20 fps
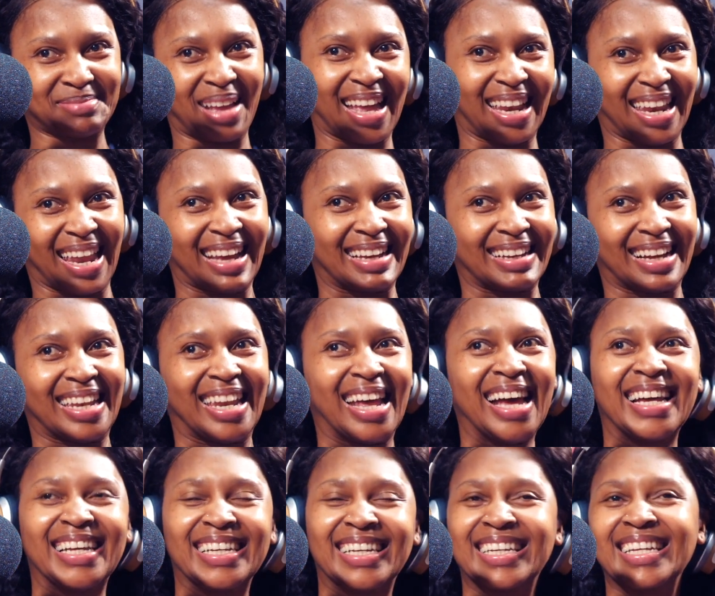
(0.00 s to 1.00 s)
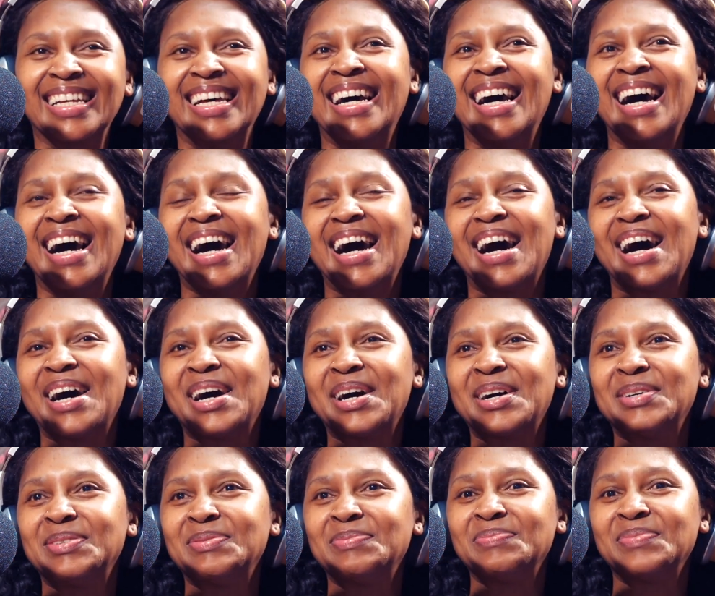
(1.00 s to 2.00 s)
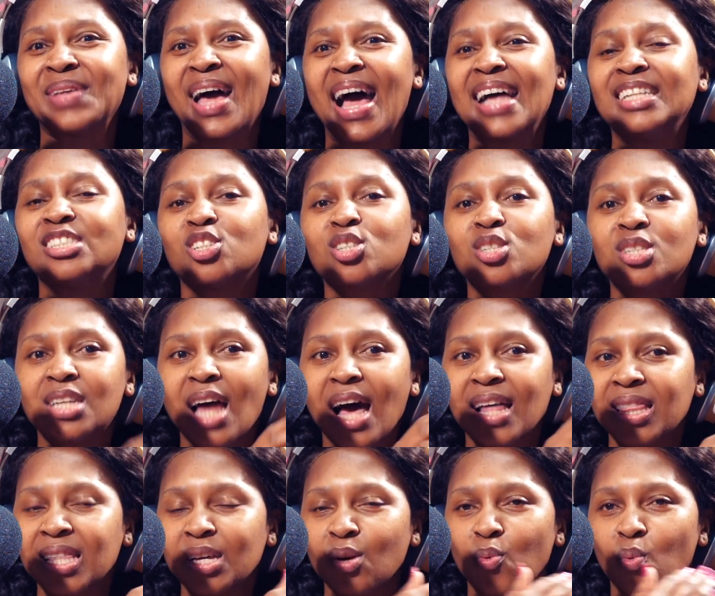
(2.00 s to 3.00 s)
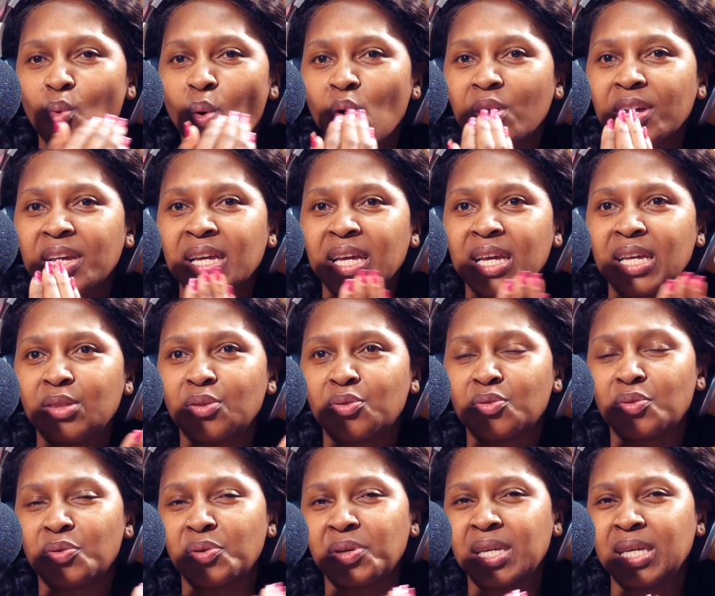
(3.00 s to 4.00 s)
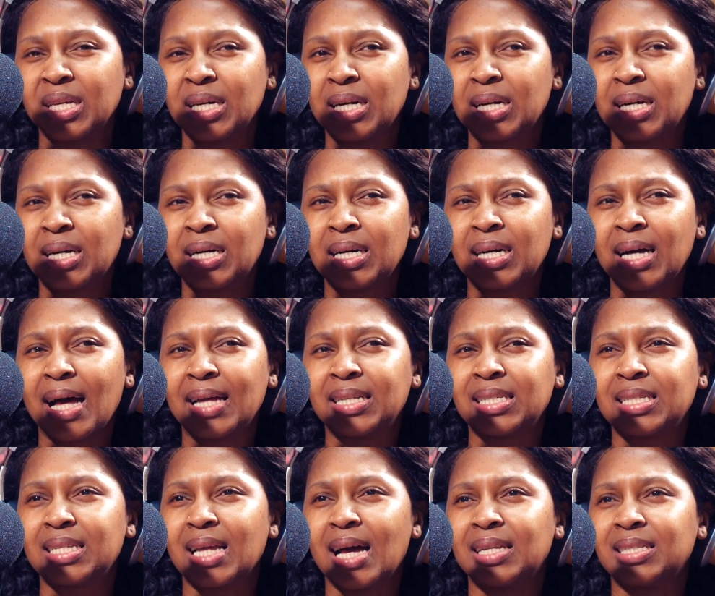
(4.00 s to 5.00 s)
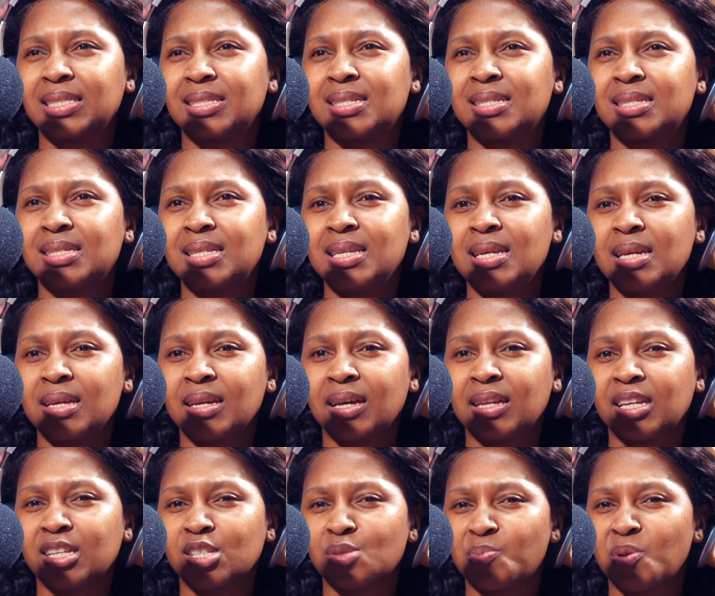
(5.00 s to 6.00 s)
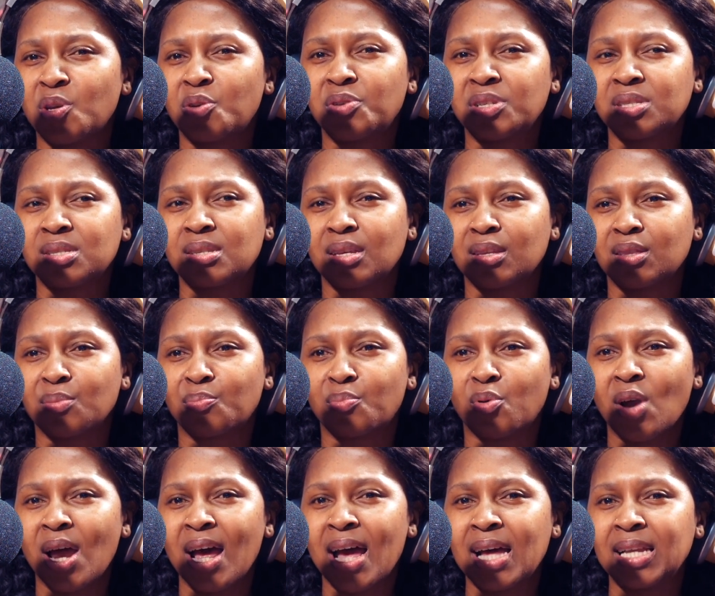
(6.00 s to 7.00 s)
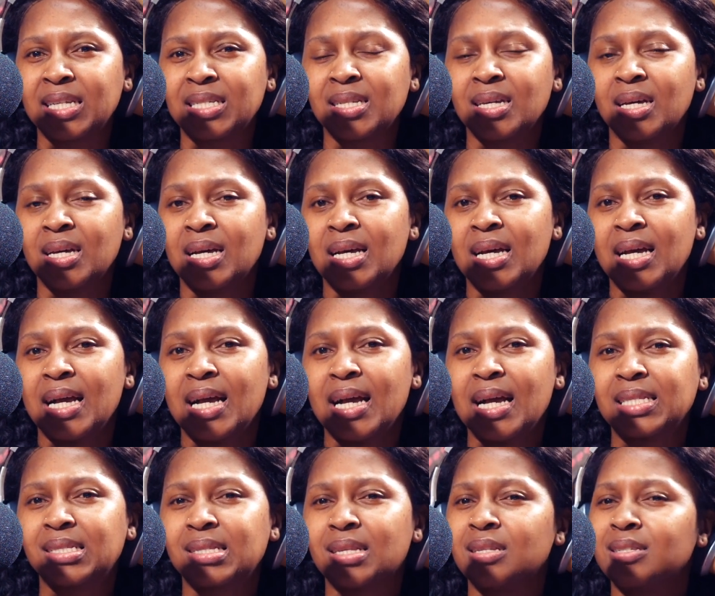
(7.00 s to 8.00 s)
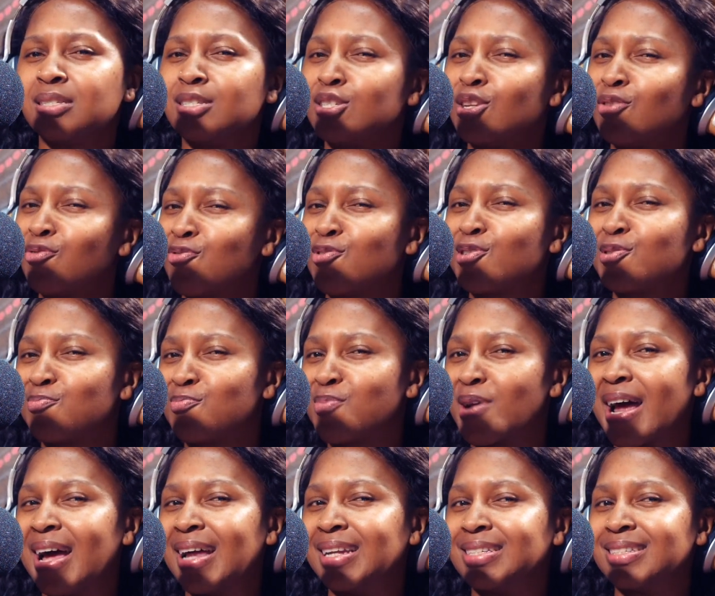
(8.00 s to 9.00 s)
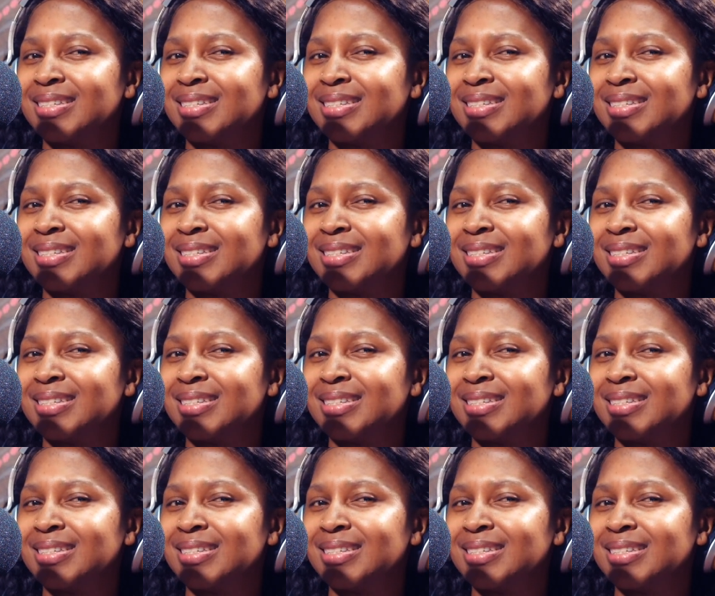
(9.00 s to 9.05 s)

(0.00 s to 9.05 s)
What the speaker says: I like. And just, I think walking in through here and seeing and experiencing the brand, it's a different brand.